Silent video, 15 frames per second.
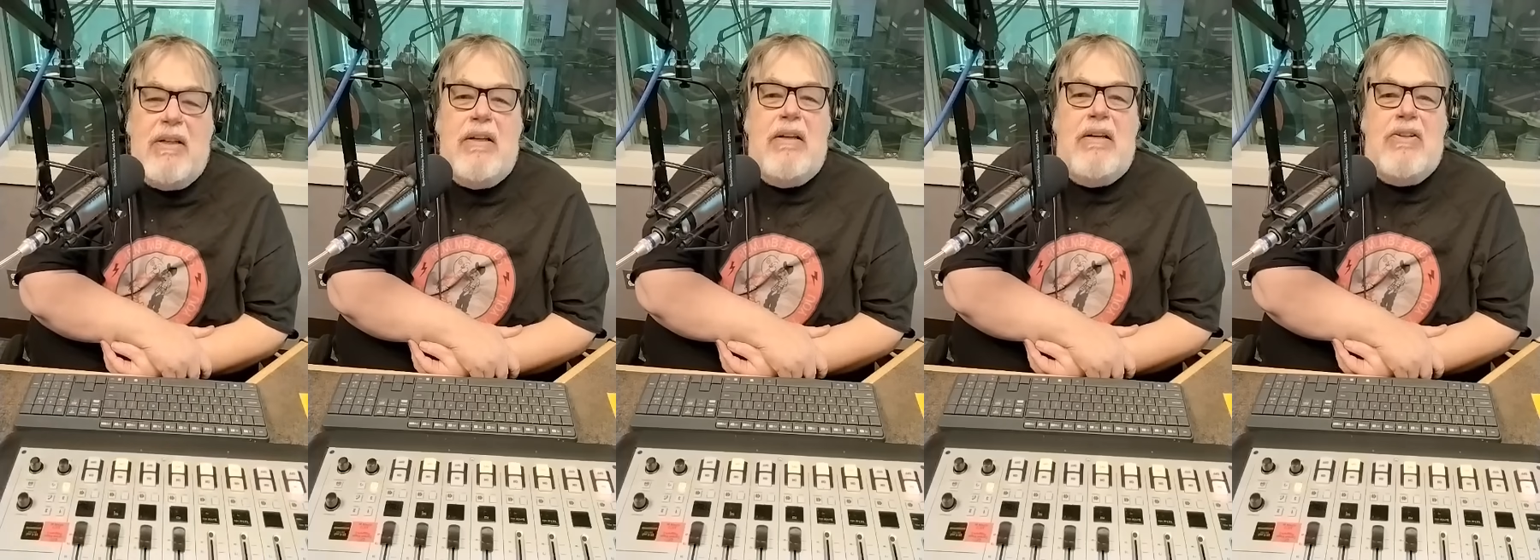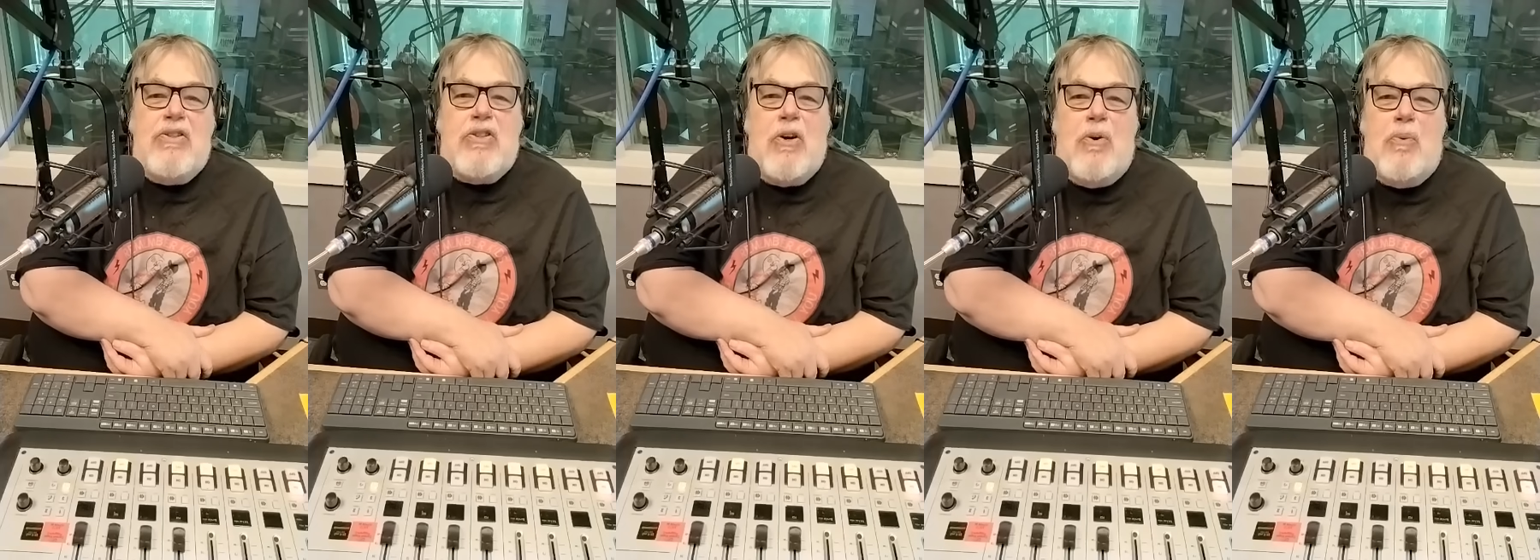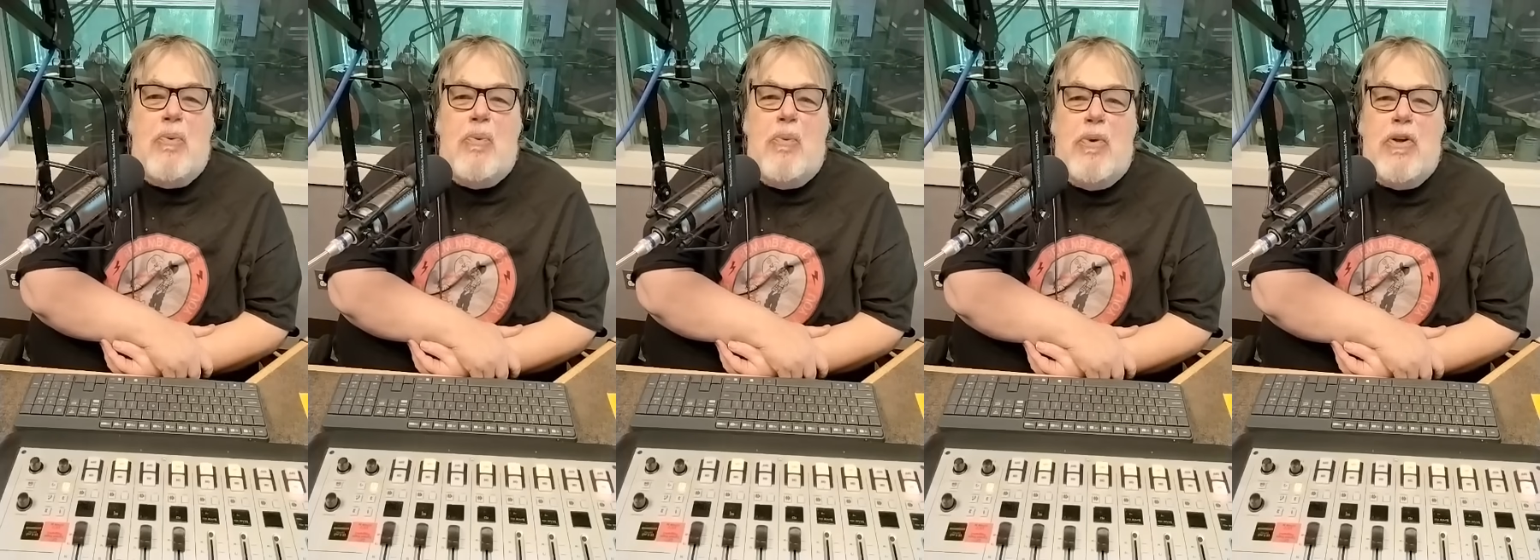
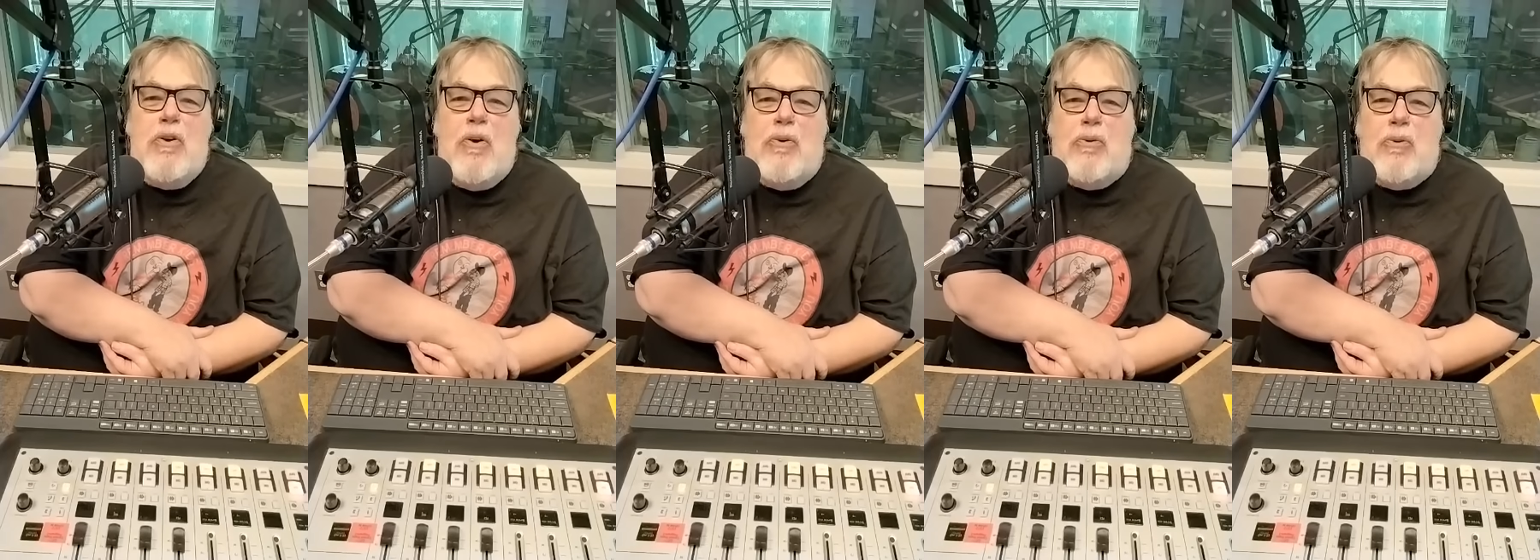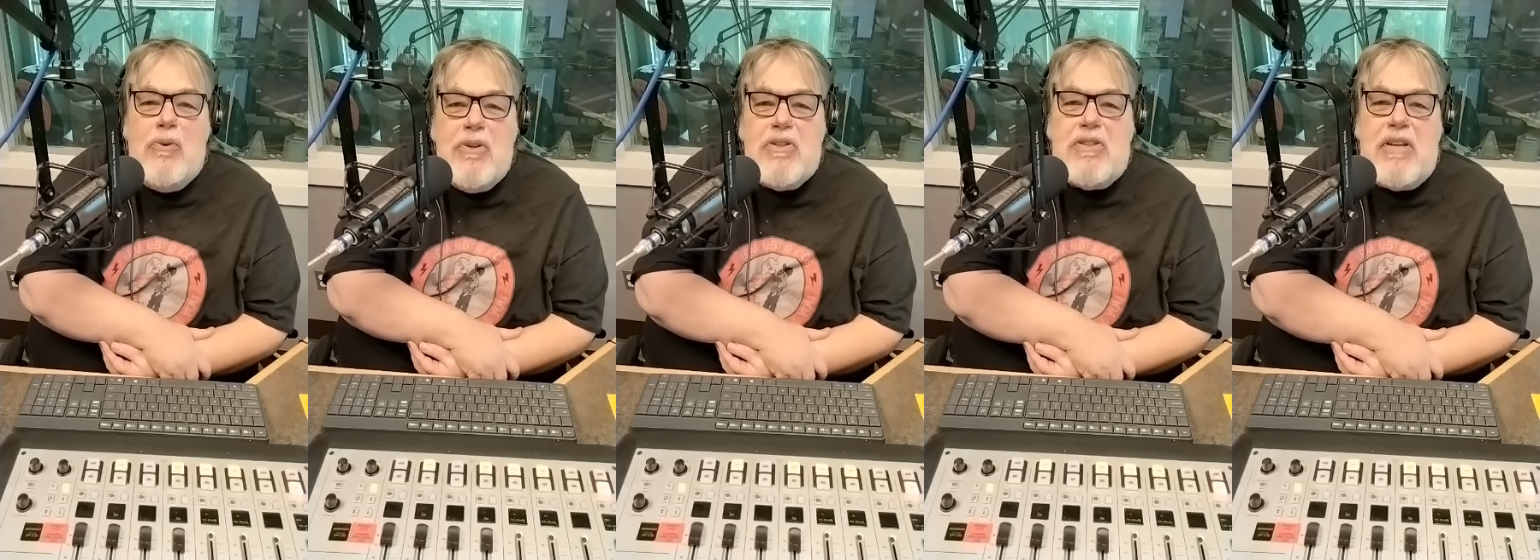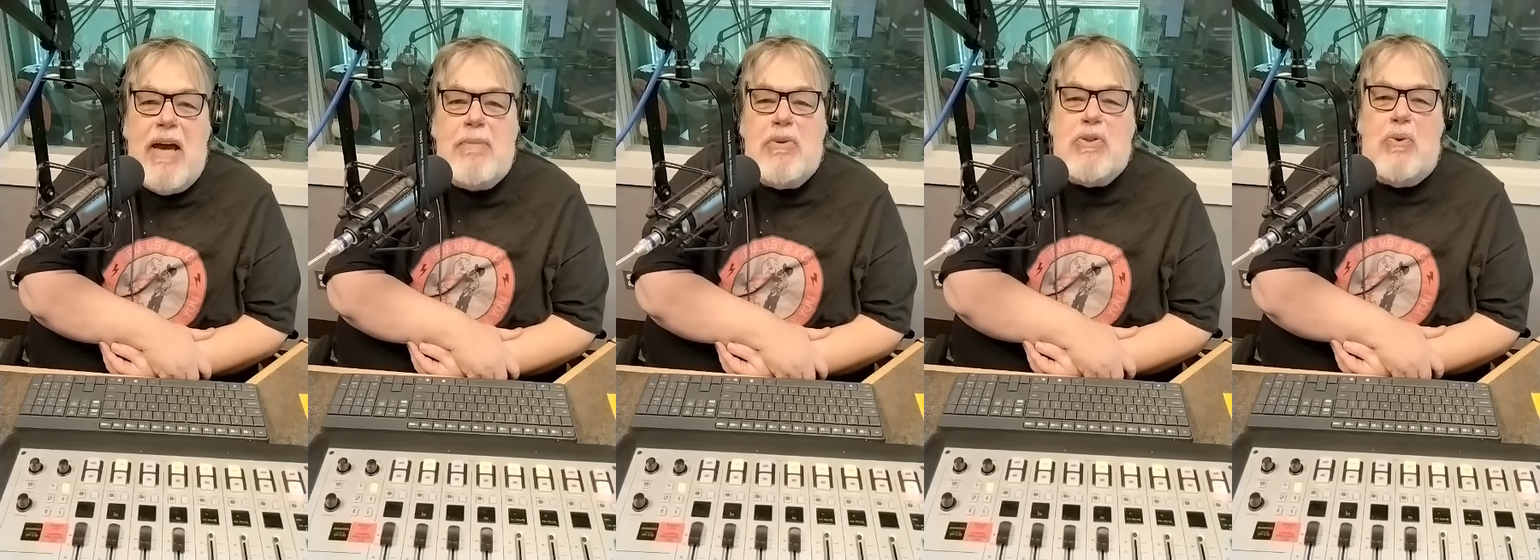So when you go through this
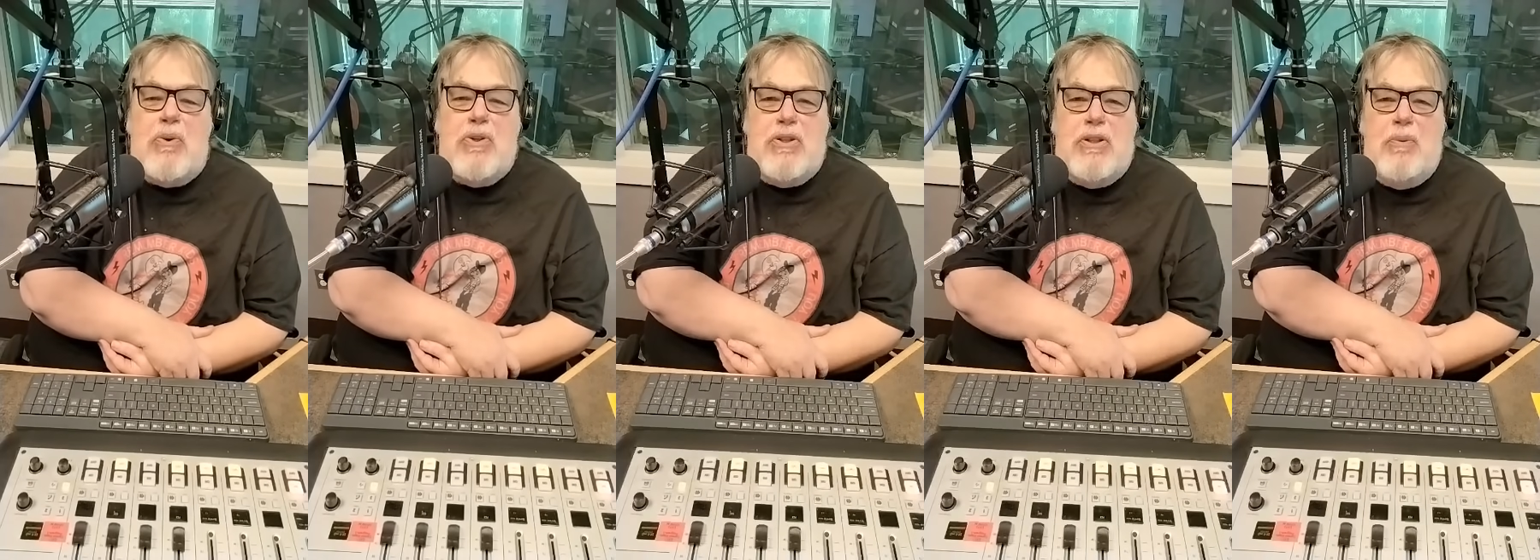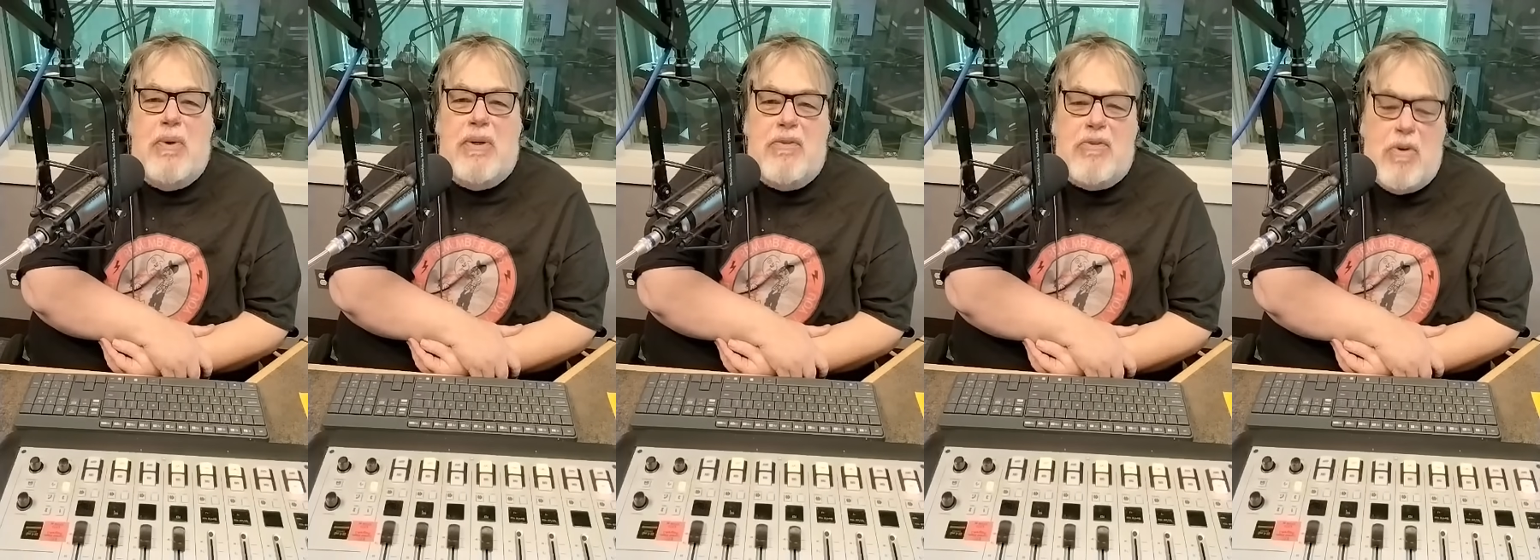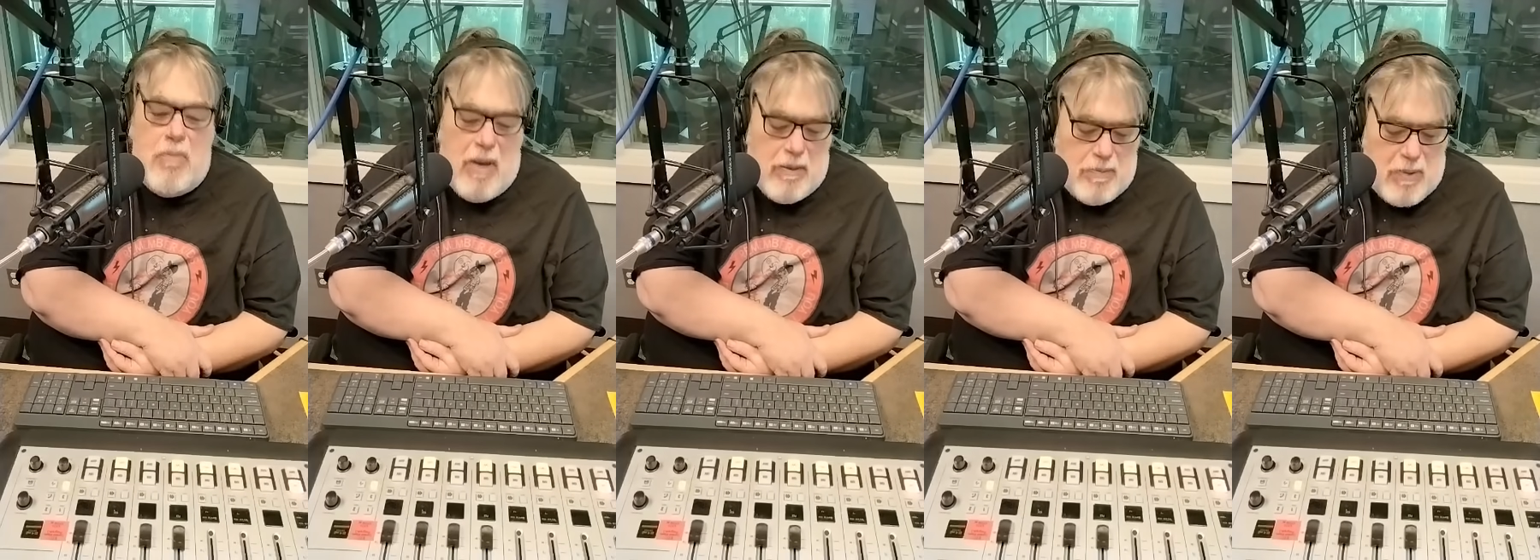time distortion, whatever it
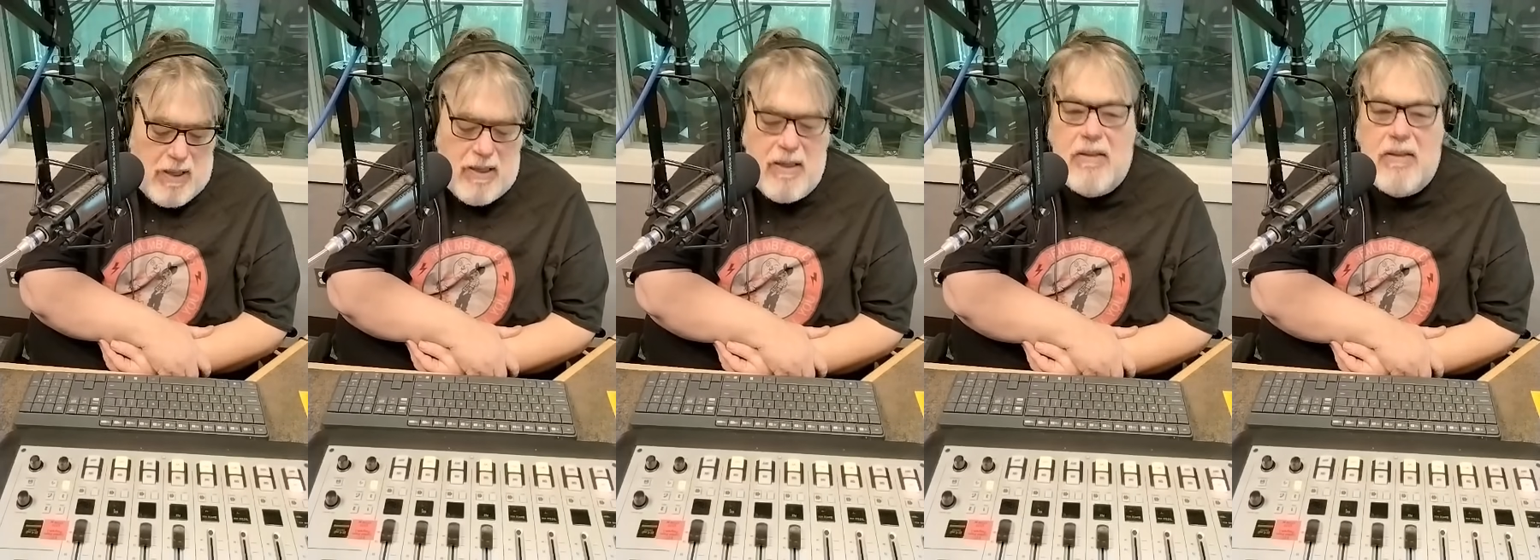may be,